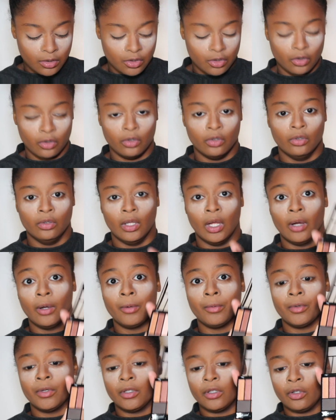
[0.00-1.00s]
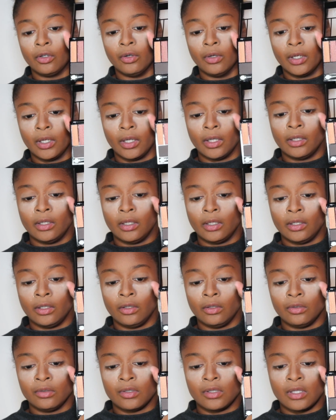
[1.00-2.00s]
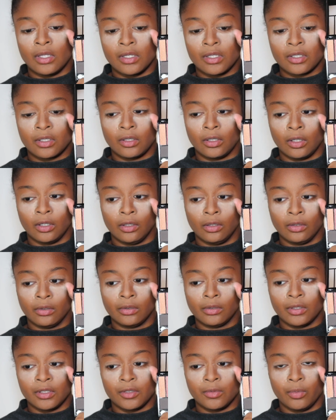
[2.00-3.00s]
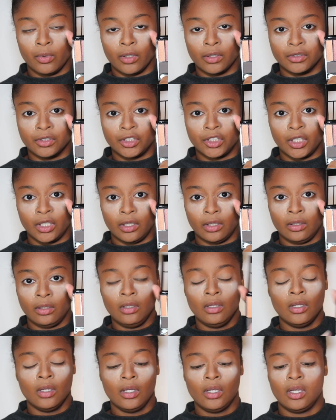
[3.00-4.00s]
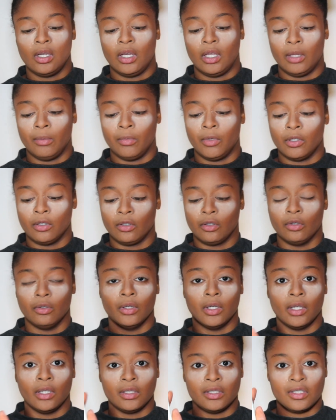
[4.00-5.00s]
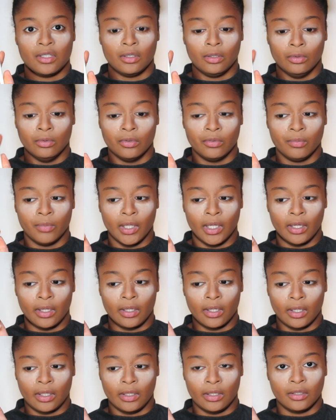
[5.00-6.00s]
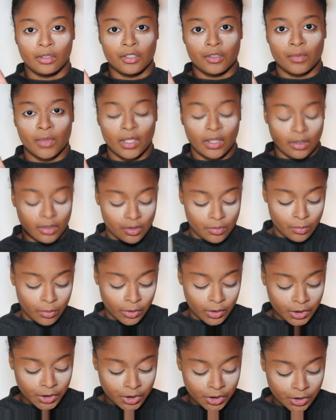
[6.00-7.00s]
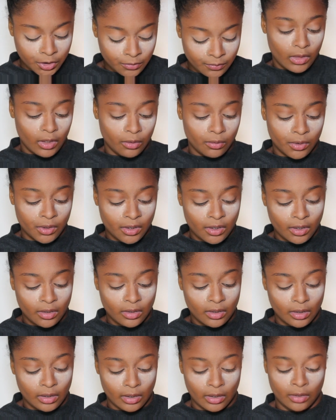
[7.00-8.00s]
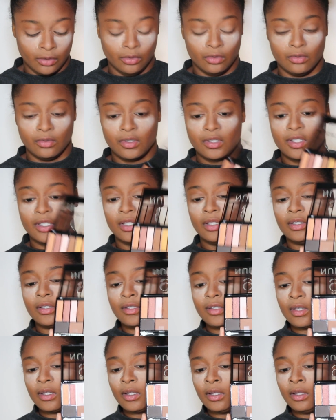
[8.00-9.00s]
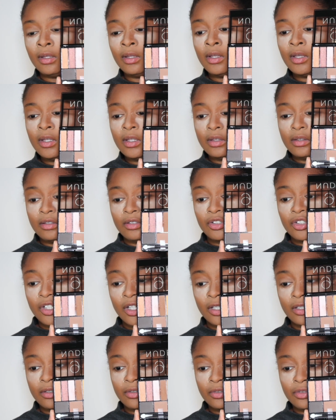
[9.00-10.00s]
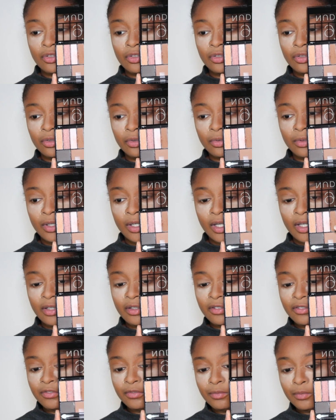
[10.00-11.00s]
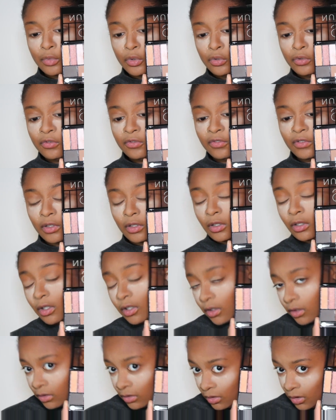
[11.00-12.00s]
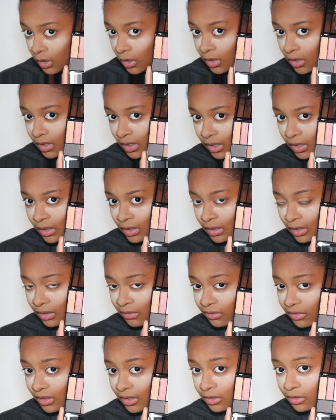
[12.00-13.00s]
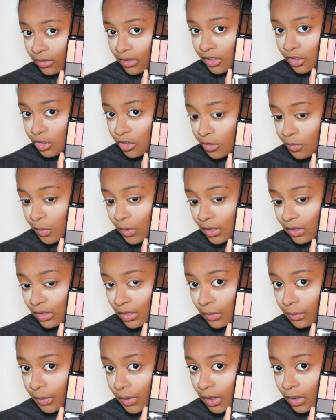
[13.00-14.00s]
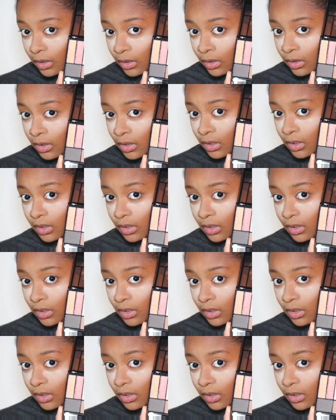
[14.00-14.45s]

So now I'm gonna go ahead and use this color, this brown shade, and I'm gonna go ahead still with my Kylie Cosmetics brush. Now one thing that I do see is that the shadows do kind of move a lot, and I've literally just been dipping